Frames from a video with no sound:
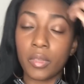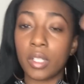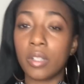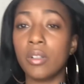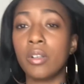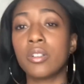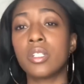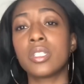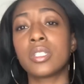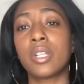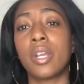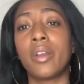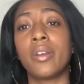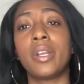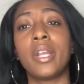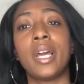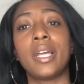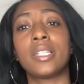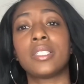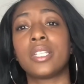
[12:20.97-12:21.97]
you know, just
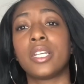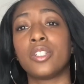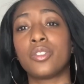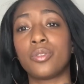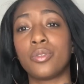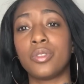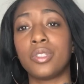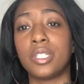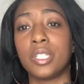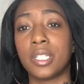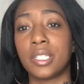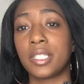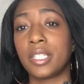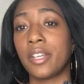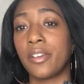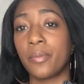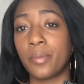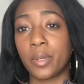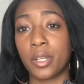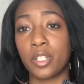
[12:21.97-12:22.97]
learning how to stay true to
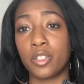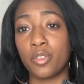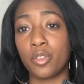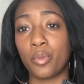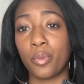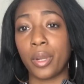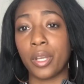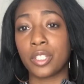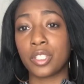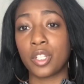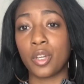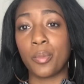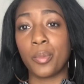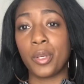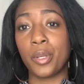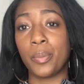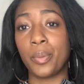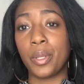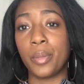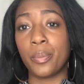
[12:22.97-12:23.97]
yourself, because you're around so
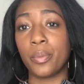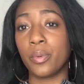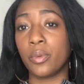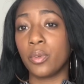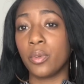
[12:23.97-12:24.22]
many people.